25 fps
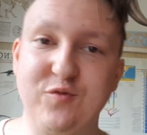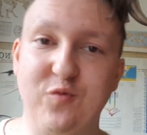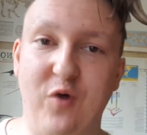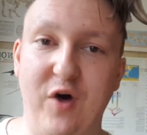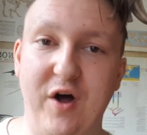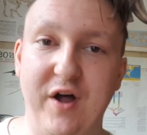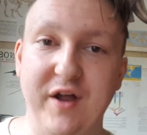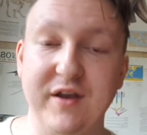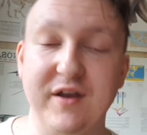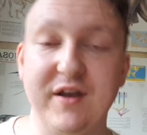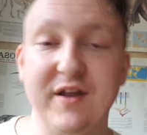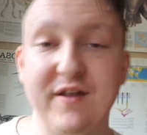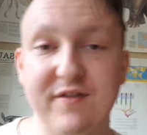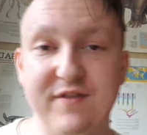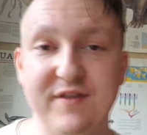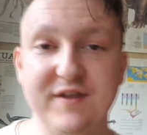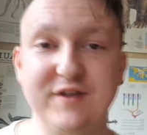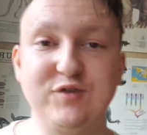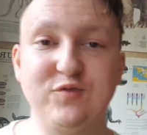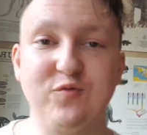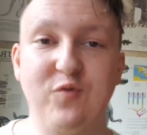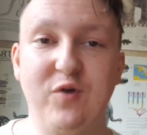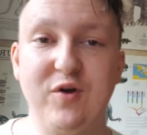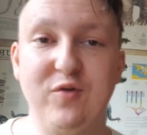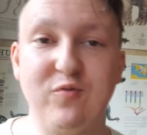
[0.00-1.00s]
one.
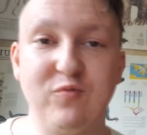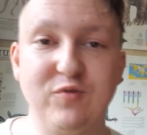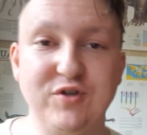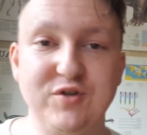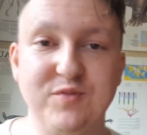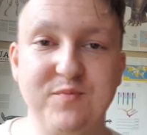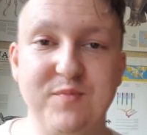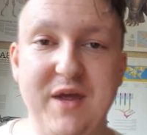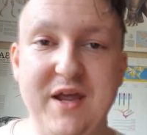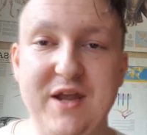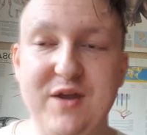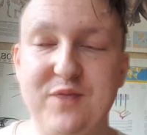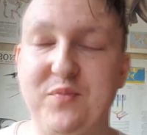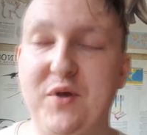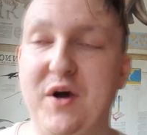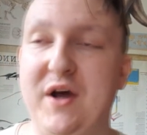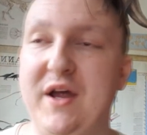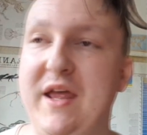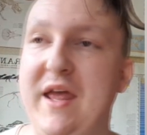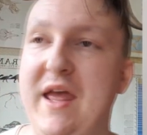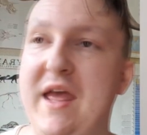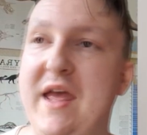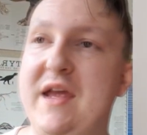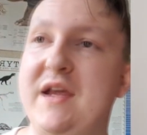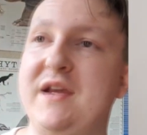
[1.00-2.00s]
This one was made
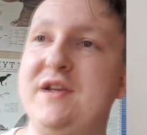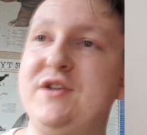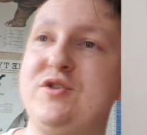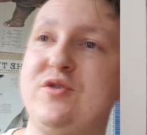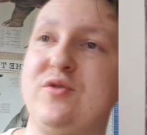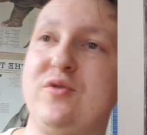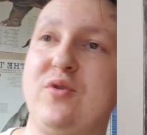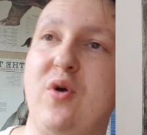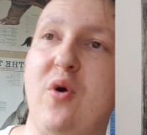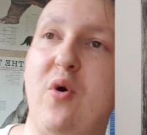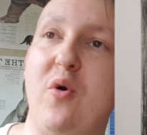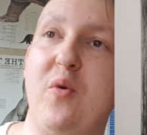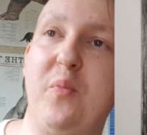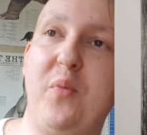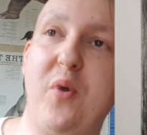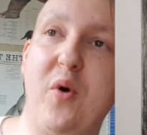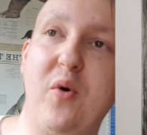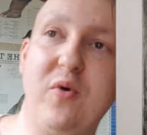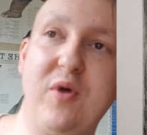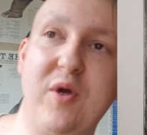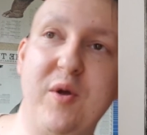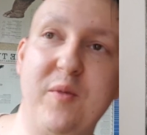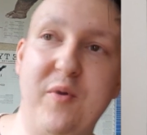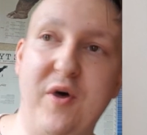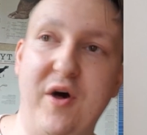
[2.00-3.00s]
by Angel Go
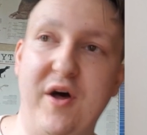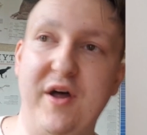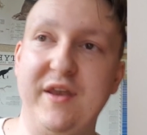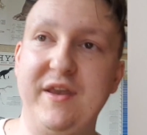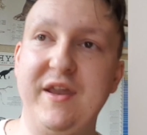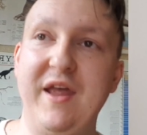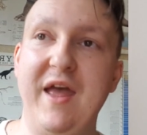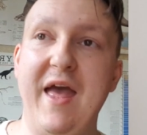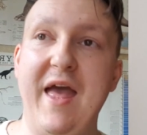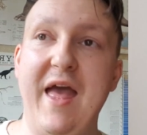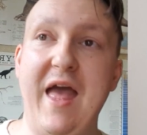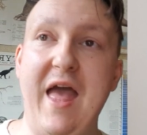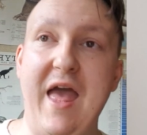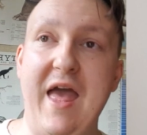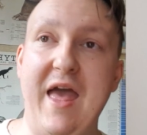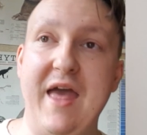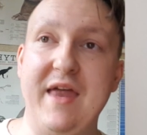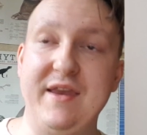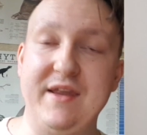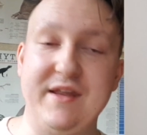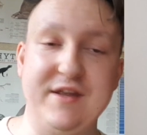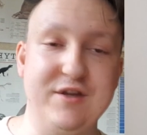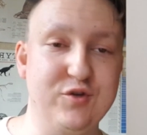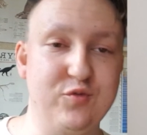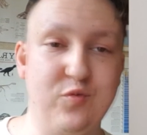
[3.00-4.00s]
Pokemon
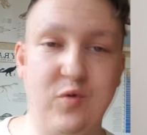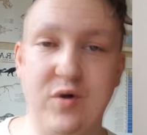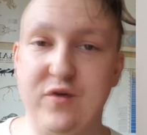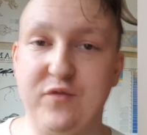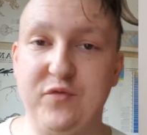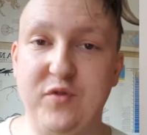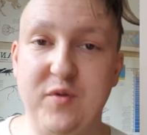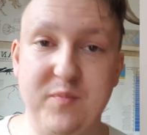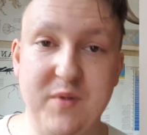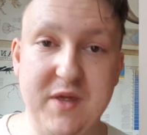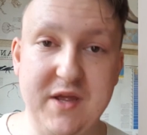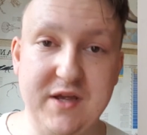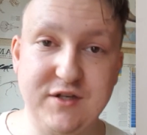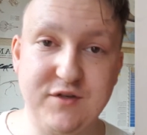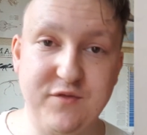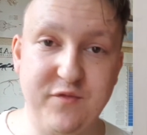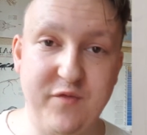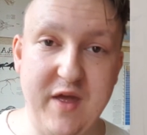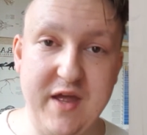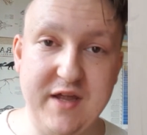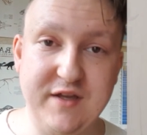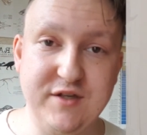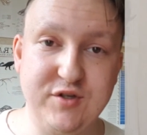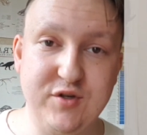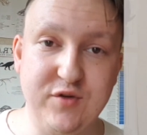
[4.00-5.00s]
and he's one of the biggest
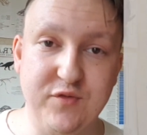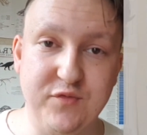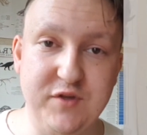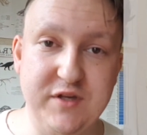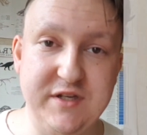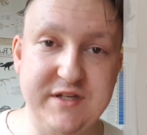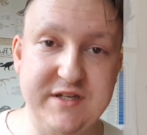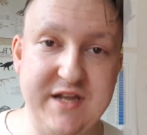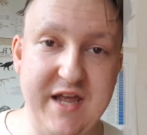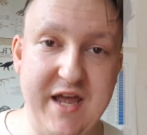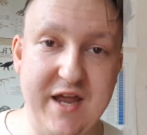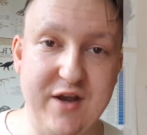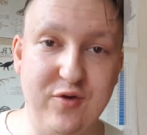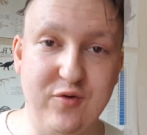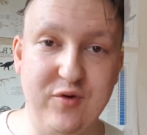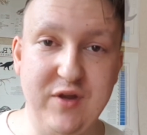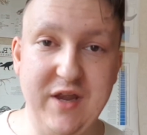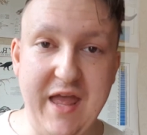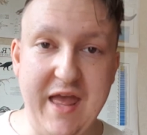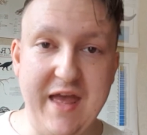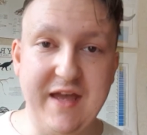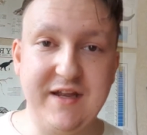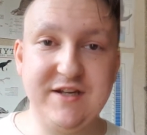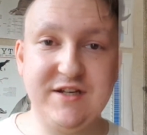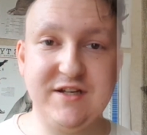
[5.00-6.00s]
fans of the channel.
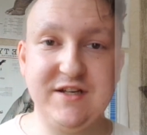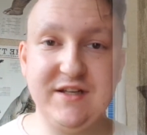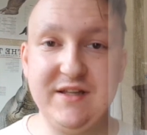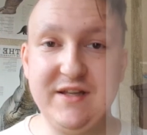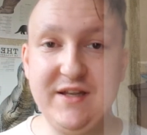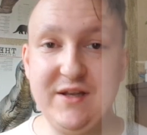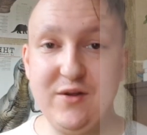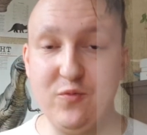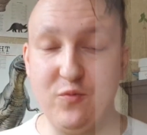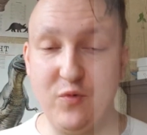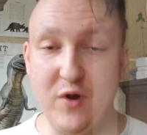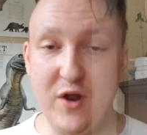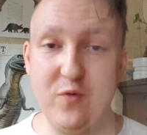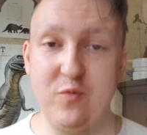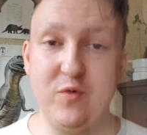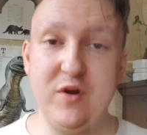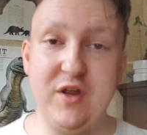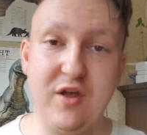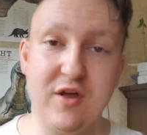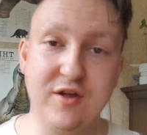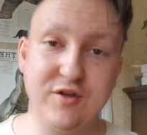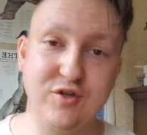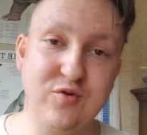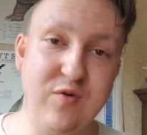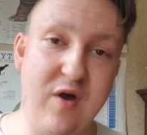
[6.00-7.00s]
He actually, when we
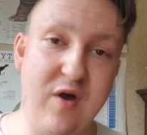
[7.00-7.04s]
got to